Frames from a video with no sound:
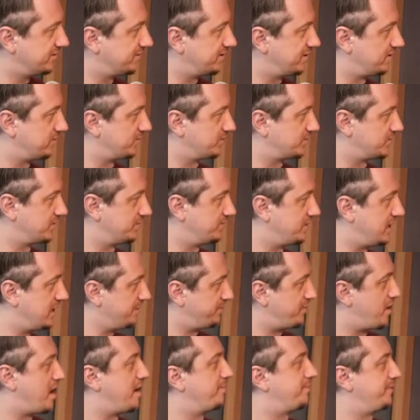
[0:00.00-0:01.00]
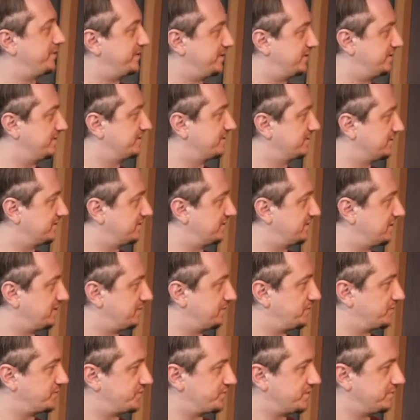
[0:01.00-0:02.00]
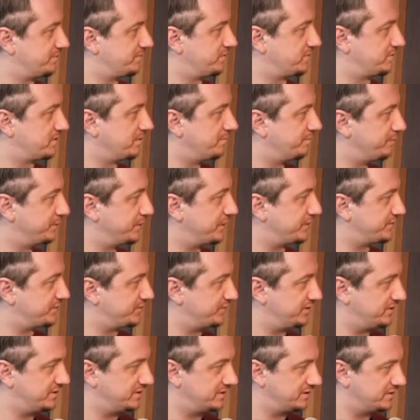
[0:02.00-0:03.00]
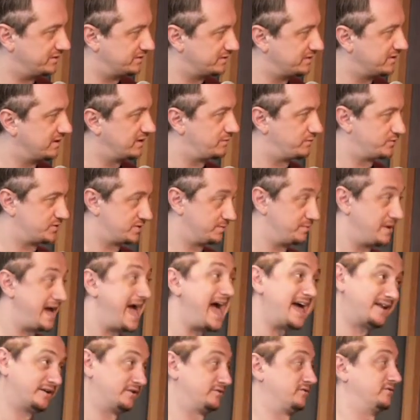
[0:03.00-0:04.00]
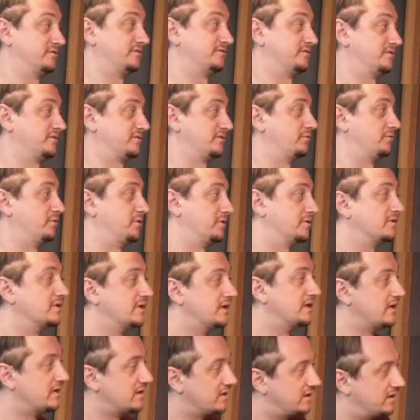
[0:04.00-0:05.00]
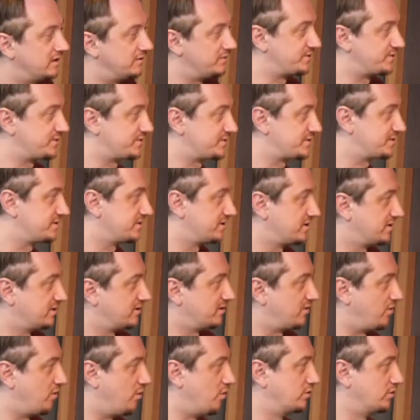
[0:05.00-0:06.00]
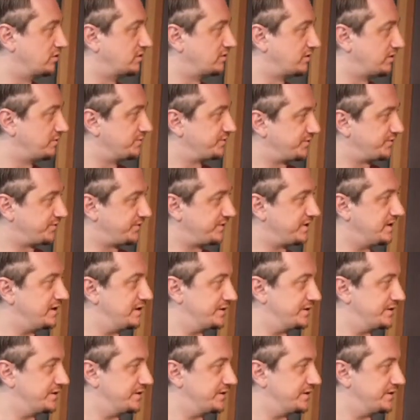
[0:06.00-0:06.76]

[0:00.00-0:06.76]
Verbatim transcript: was some hip hop in it there was some complexity in it there was some attitude to it it was all of those things,